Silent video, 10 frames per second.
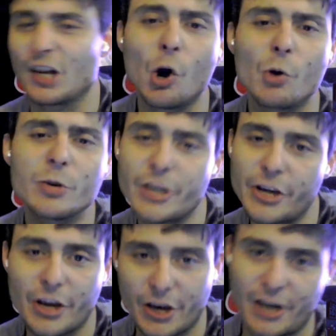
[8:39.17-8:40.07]
Oh,
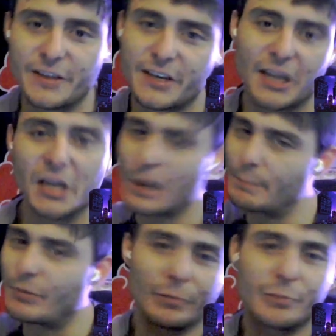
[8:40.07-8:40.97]
yeah. And then, like,
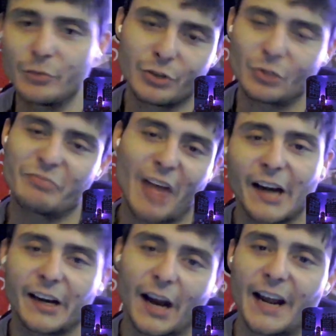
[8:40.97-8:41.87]
boom, boom, boom.
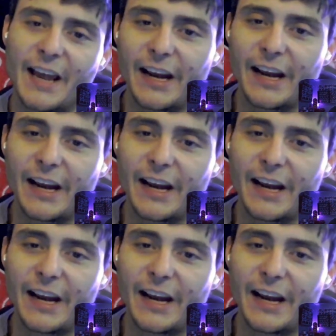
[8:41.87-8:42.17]
That guy ate